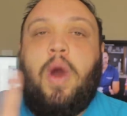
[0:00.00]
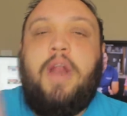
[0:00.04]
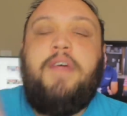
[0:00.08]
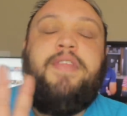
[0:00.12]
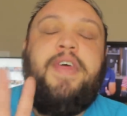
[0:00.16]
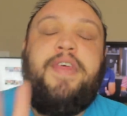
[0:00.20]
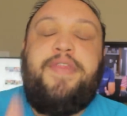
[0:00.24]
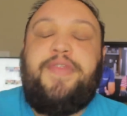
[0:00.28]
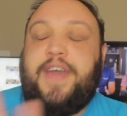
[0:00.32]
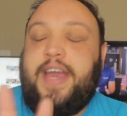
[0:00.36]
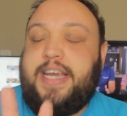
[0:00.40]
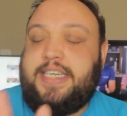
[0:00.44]
One of
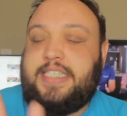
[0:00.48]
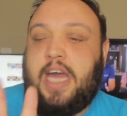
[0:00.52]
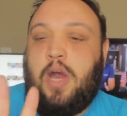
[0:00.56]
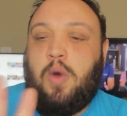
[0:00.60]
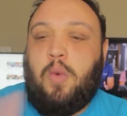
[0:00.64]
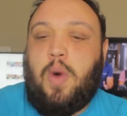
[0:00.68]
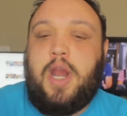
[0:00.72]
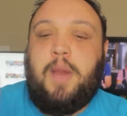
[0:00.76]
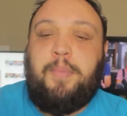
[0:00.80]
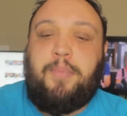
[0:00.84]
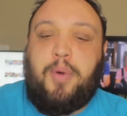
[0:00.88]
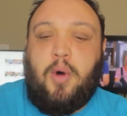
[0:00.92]
the things I
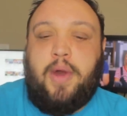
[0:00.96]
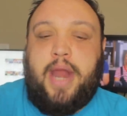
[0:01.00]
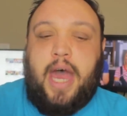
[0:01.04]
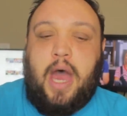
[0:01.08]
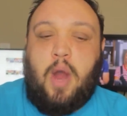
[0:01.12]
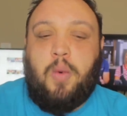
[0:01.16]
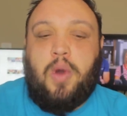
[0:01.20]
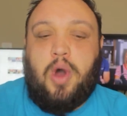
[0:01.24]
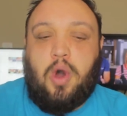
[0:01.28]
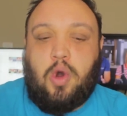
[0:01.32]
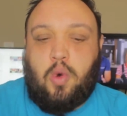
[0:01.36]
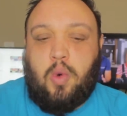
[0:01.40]
want to point
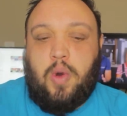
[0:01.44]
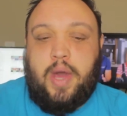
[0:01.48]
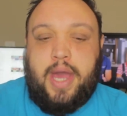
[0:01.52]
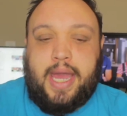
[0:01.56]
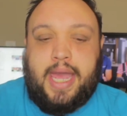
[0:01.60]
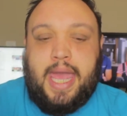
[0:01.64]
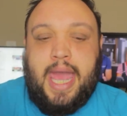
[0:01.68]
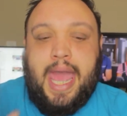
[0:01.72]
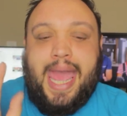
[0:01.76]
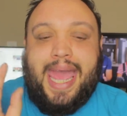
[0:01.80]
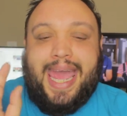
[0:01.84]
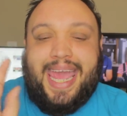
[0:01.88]
out real
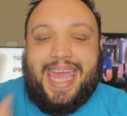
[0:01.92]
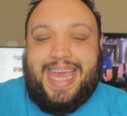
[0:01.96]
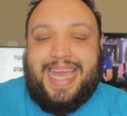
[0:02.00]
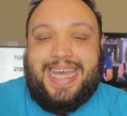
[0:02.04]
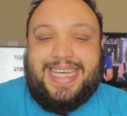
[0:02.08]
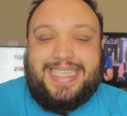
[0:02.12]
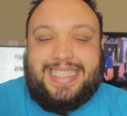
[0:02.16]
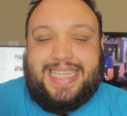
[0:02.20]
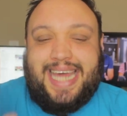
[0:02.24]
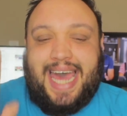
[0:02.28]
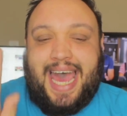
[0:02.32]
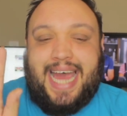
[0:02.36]
quick
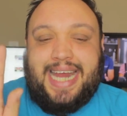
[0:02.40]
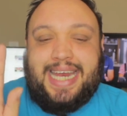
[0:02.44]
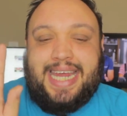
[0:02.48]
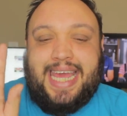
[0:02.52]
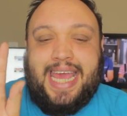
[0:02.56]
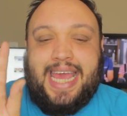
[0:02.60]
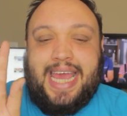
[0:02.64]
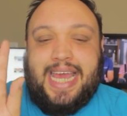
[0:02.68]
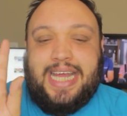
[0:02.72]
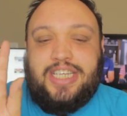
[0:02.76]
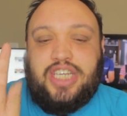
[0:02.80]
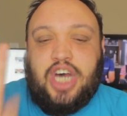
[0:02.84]
is
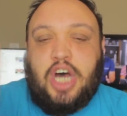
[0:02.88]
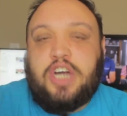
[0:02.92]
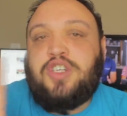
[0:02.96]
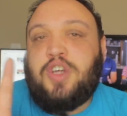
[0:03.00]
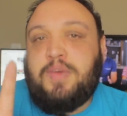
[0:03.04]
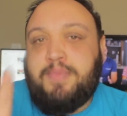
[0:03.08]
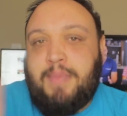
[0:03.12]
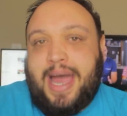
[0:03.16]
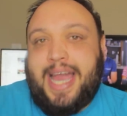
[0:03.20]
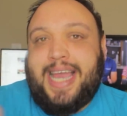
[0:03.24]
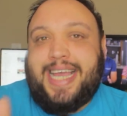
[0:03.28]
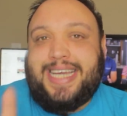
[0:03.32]
that
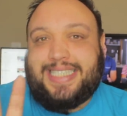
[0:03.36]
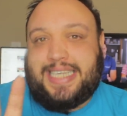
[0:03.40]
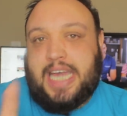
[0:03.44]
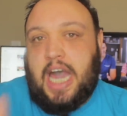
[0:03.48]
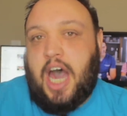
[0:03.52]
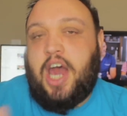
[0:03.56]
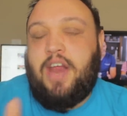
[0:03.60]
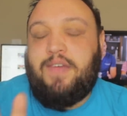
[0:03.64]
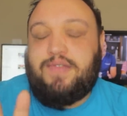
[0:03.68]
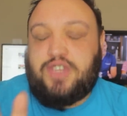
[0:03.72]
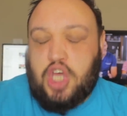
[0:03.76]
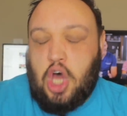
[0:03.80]
Dr. Mike is
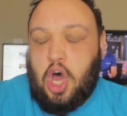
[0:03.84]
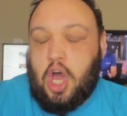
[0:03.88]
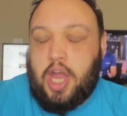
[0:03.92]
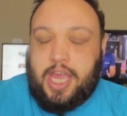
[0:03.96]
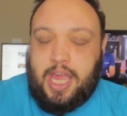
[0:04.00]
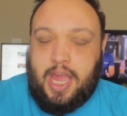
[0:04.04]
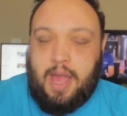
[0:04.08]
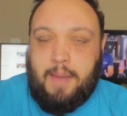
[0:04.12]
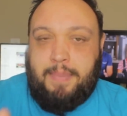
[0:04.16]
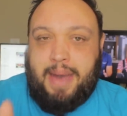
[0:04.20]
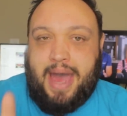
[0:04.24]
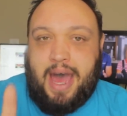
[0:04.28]
kind of
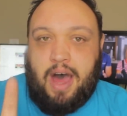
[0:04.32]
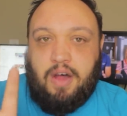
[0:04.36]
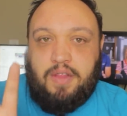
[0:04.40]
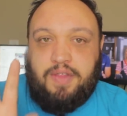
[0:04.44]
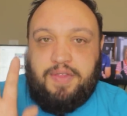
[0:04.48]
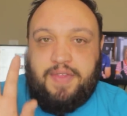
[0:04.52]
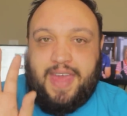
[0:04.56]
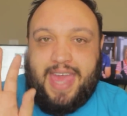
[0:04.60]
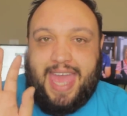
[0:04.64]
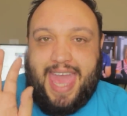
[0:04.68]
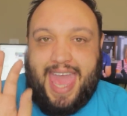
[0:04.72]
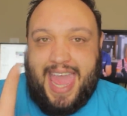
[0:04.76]
talking
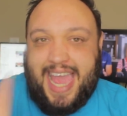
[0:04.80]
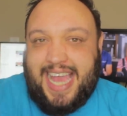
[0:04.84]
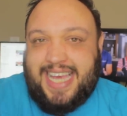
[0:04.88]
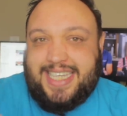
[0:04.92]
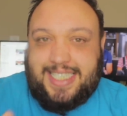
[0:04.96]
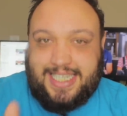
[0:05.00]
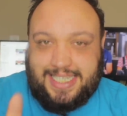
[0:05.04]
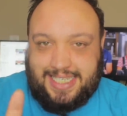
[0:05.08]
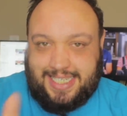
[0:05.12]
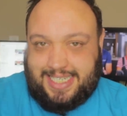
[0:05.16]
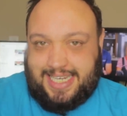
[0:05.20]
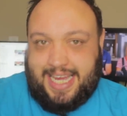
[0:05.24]
about the
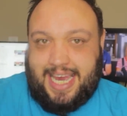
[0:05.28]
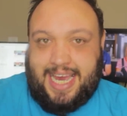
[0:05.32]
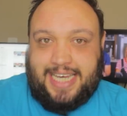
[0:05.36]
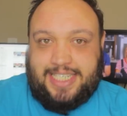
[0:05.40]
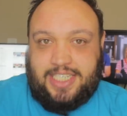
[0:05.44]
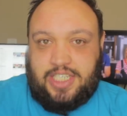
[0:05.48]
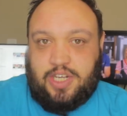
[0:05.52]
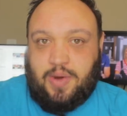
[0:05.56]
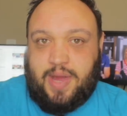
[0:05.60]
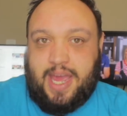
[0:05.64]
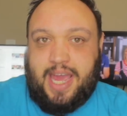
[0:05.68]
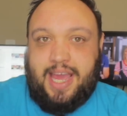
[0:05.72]
ACEs
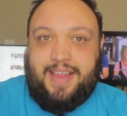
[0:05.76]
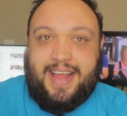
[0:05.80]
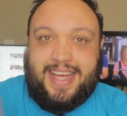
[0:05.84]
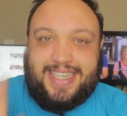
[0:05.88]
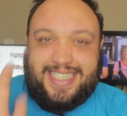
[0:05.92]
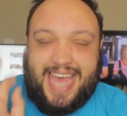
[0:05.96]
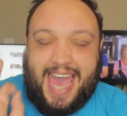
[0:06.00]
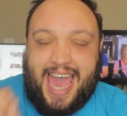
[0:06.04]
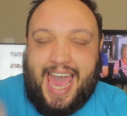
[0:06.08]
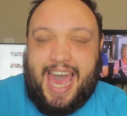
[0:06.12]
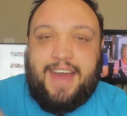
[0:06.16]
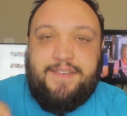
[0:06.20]
test, okay?
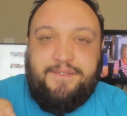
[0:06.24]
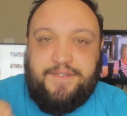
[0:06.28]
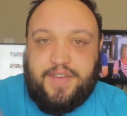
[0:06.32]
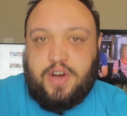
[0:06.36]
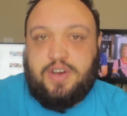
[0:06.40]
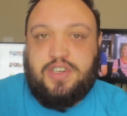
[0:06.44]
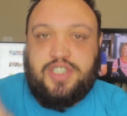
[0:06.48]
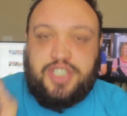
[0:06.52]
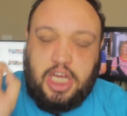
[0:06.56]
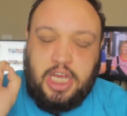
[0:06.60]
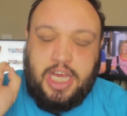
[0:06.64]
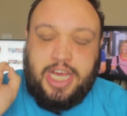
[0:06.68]
That's
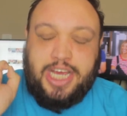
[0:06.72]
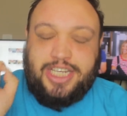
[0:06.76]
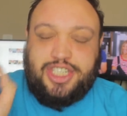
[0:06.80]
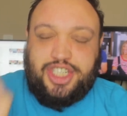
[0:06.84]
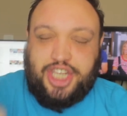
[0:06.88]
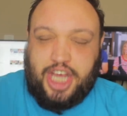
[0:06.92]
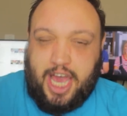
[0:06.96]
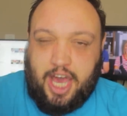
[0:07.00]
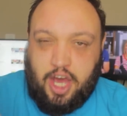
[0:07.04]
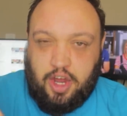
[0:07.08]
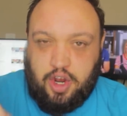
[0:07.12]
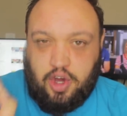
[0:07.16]
Adverse
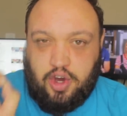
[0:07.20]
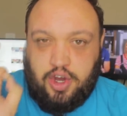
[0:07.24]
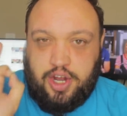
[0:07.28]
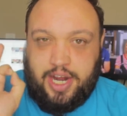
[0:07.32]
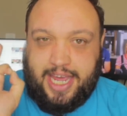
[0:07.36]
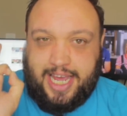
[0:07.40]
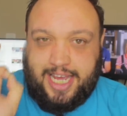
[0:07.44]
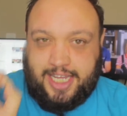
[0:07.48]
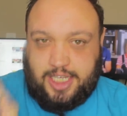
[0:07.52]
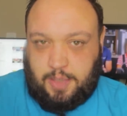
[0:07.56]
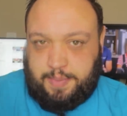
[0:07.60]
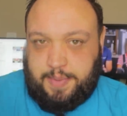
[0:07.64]

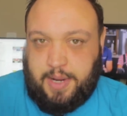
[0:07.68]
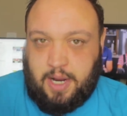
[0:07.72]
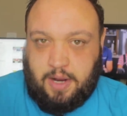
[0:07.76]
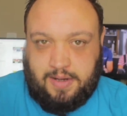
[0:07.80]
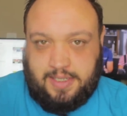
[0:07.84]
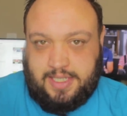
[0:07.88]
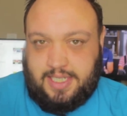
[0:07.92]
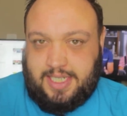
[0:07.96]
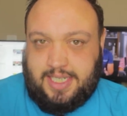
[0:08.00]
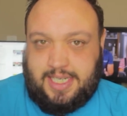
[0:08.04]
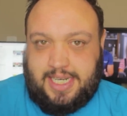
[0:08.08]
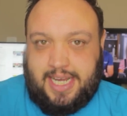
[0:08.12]
Childhood
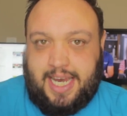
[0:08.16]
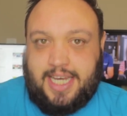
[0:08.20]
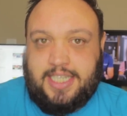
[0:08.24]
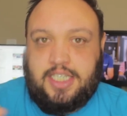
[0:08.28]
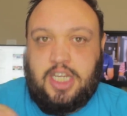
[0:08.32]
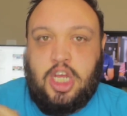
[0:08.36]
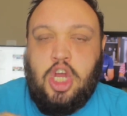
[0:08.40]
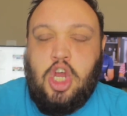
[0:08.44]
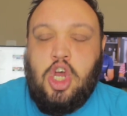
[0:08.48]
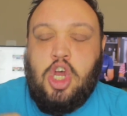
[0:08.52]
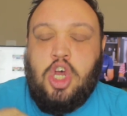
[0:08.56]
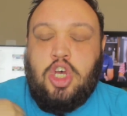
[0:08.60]
Experiences Test.